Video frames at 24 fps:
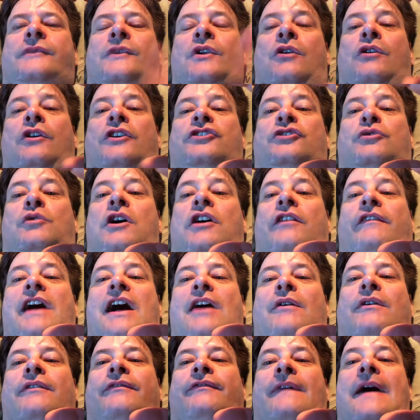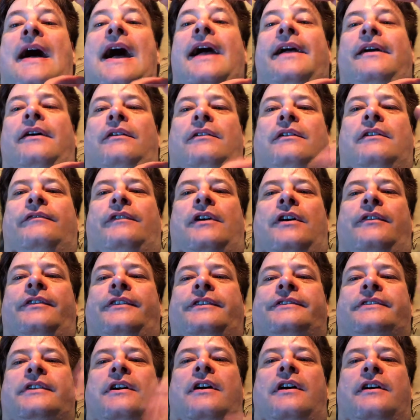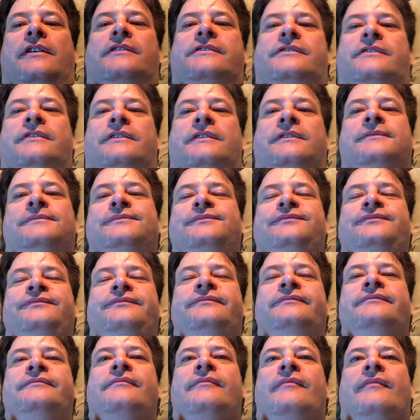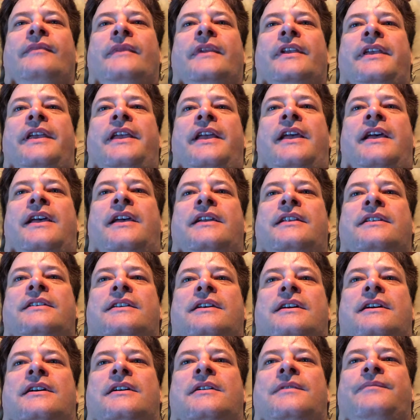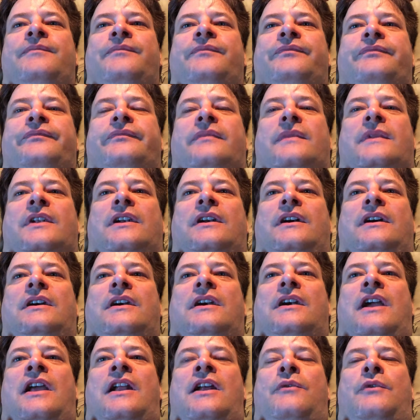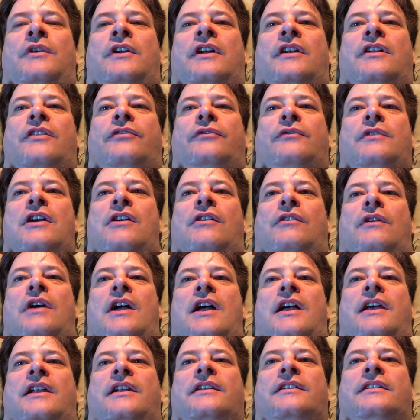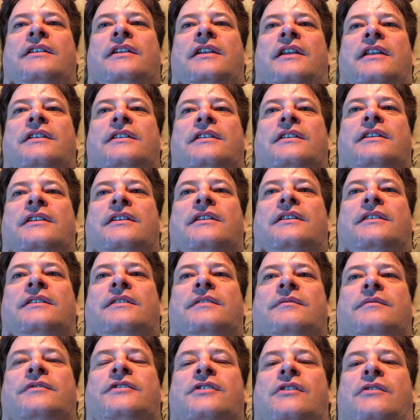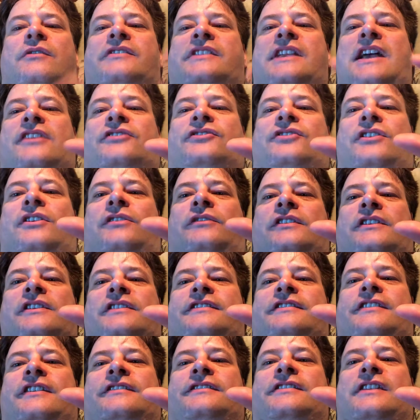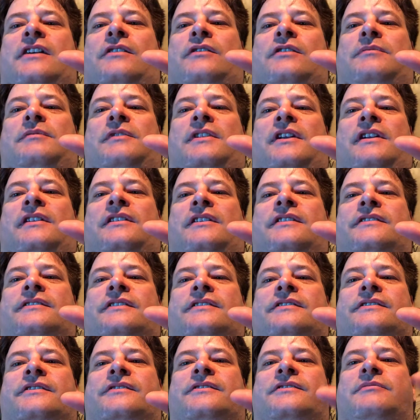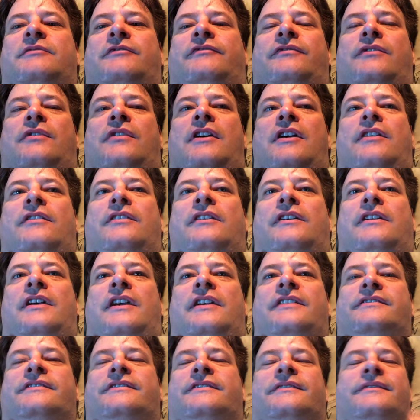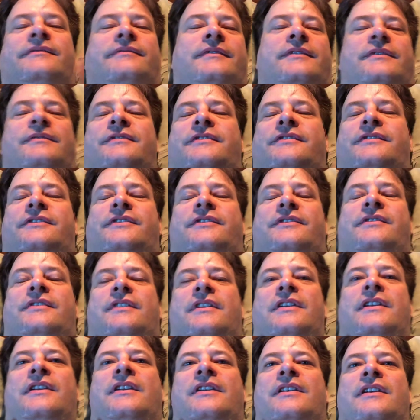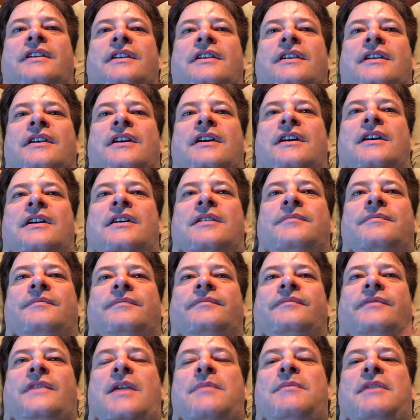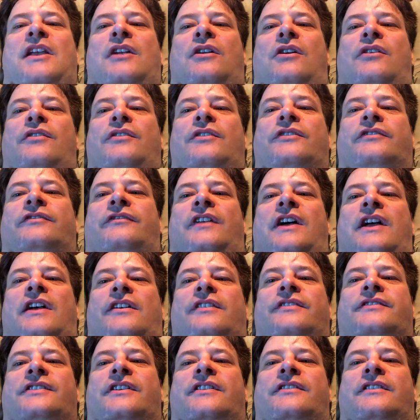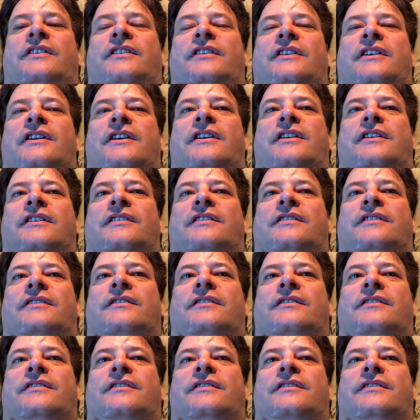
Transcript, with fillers: or a 12 hour file of all the songs. And um, and I went on a three hour ride, and, and uh, so it was actually only a six hour playlist because it was before I realized it was. Um, I made all those files on the uh,